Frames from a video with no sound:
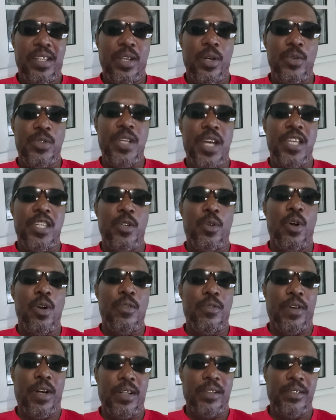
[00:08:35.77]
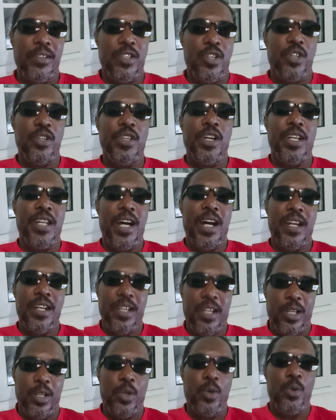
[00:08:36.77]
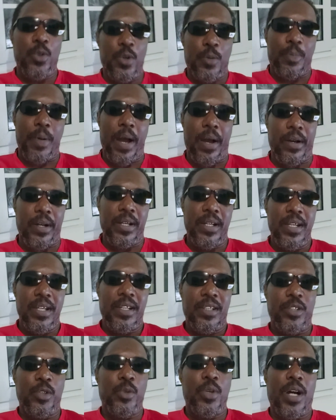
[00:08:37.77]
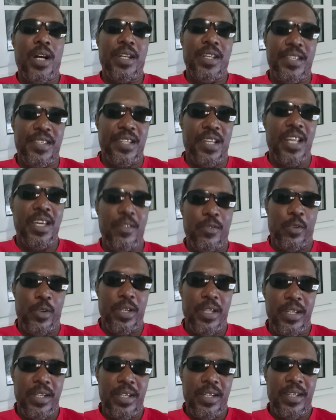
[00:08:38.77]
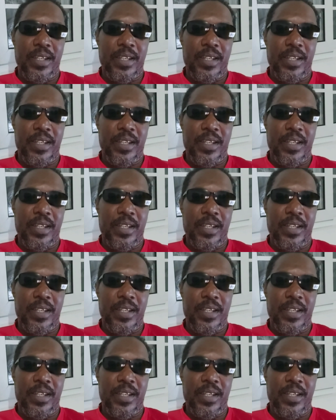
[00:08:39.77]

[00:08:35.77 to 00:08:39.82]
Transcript: Those days are over. You should have done that under colonial power. Do that under slavery.